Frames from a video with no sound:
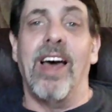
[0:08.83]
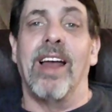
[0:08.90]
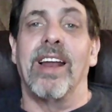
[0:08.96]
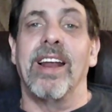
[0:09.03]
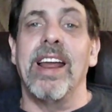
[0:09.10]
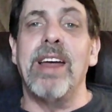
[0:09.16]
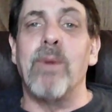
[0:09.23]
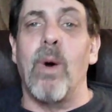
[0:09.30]

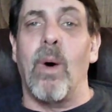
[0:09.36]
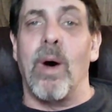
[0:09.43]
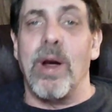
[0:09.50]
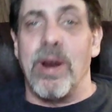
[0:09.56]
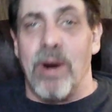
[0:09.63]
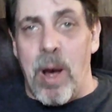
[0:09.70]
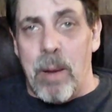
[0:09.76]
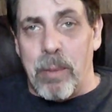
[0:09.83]
Leroy,
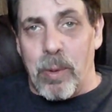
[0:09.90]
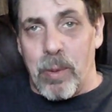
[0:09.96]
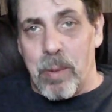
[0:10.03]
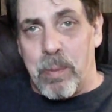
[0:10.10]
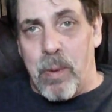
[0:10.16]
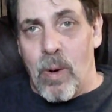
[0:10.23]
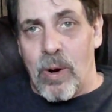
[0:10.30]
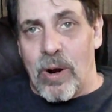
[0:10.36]
your humble
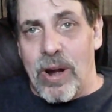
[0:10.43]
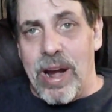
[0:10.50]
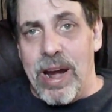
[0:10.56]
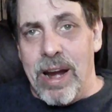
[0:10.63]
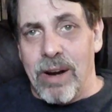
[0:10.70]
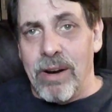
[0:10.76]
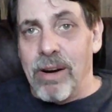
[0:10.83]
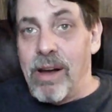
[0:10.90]
reporter
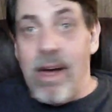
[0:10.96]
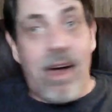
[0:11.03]
here.